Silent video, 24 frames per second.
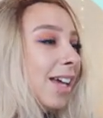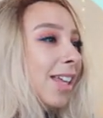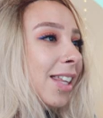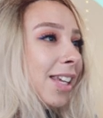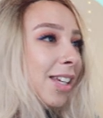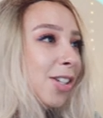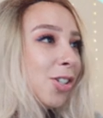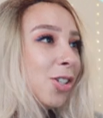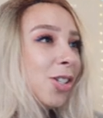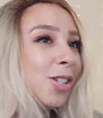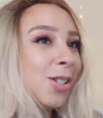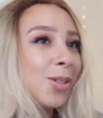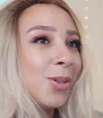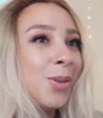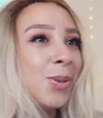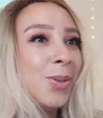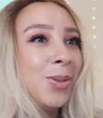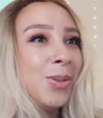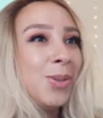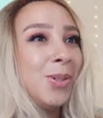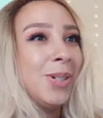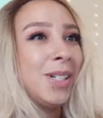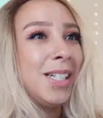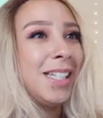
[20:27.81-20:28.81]
I think she's
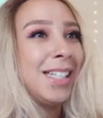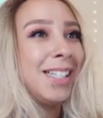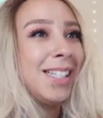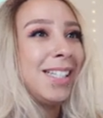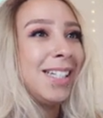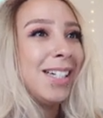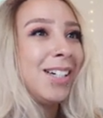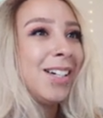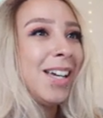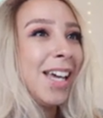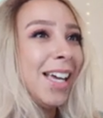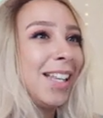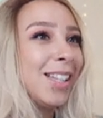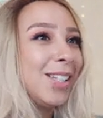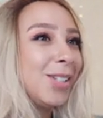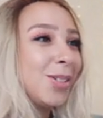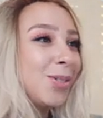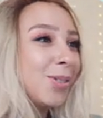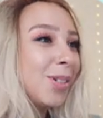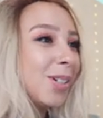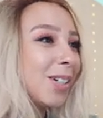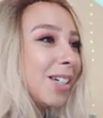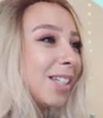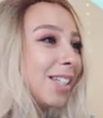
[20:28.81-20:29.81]
cool. Okay,
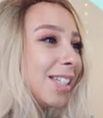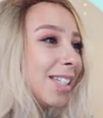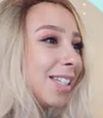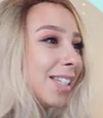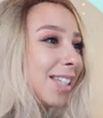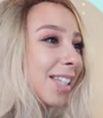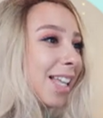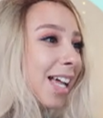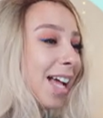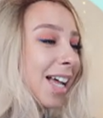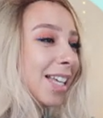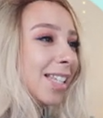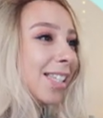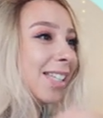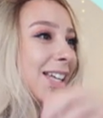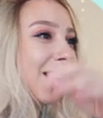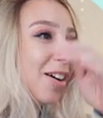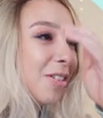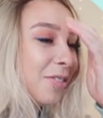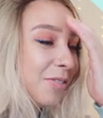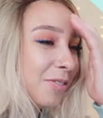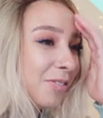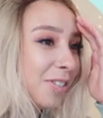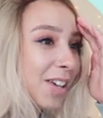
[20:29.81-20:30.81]
let's work on this last
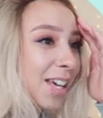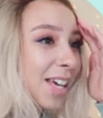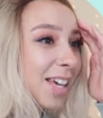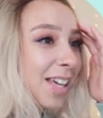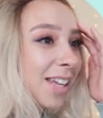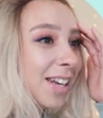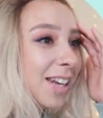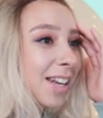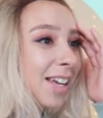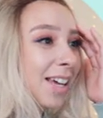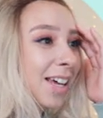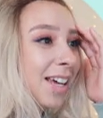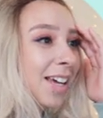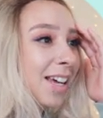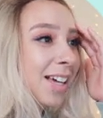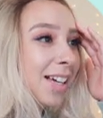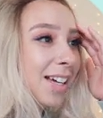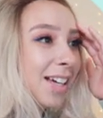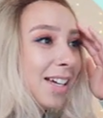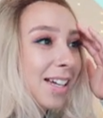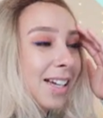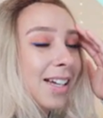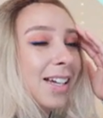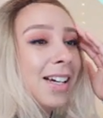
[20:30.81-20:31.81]
outfit.
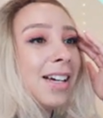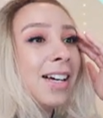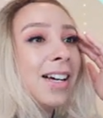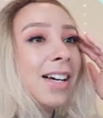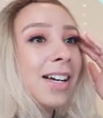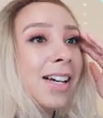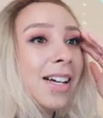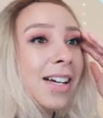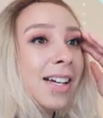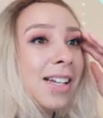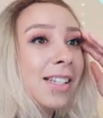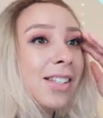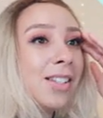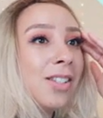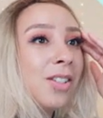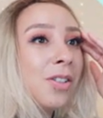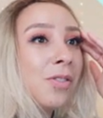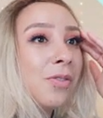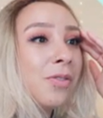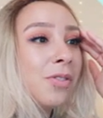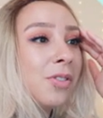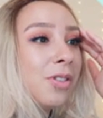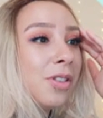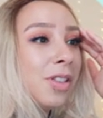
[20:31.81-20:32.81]
Uh,
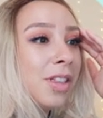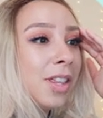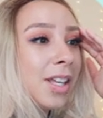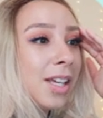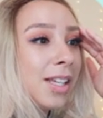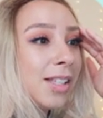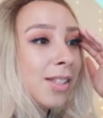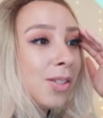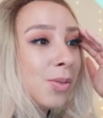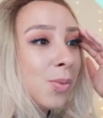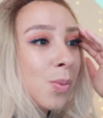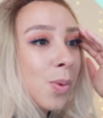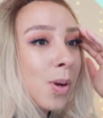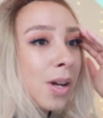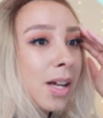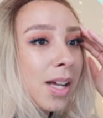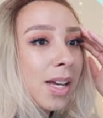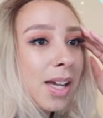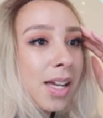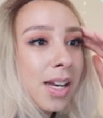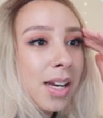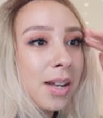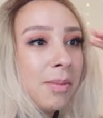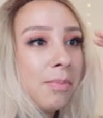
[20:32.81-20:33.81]
so for this
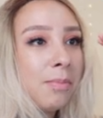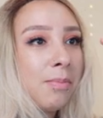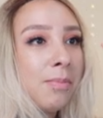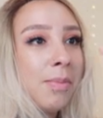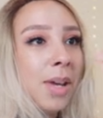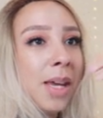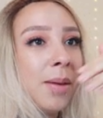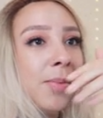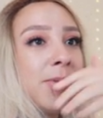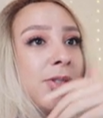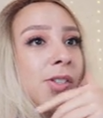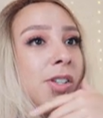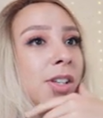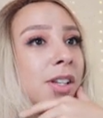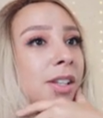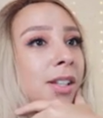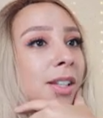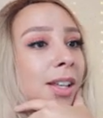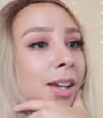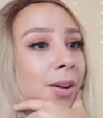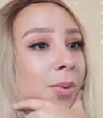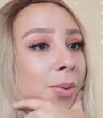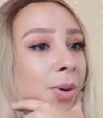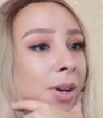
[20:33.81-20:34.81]
one, maybe she
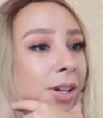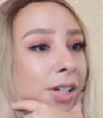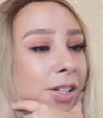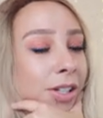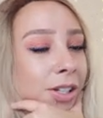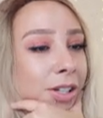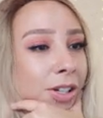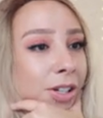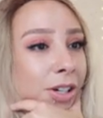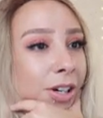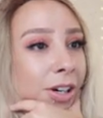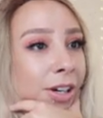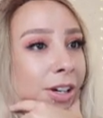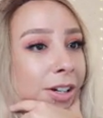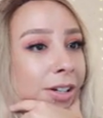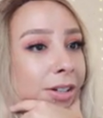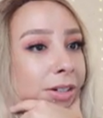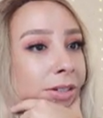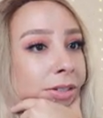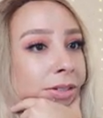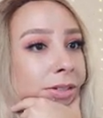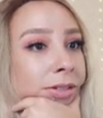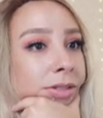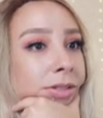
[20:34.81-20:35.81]
can like wear a
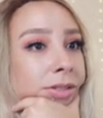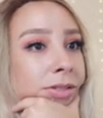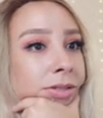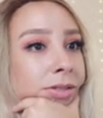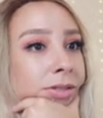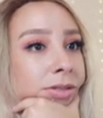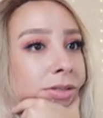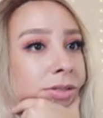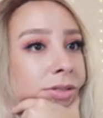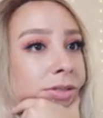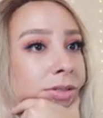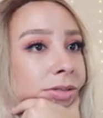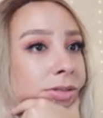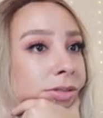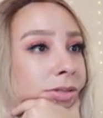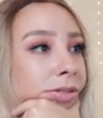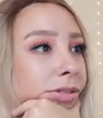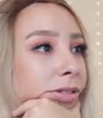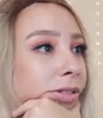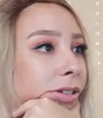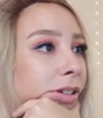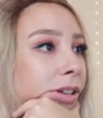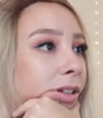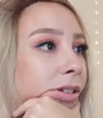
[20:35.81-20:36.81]
skirt.
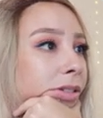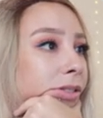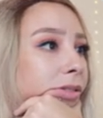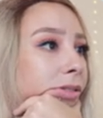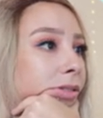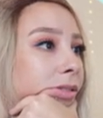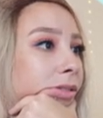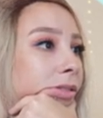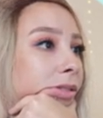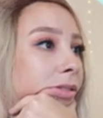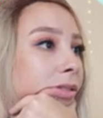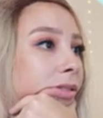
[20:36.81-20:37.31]
Let's see.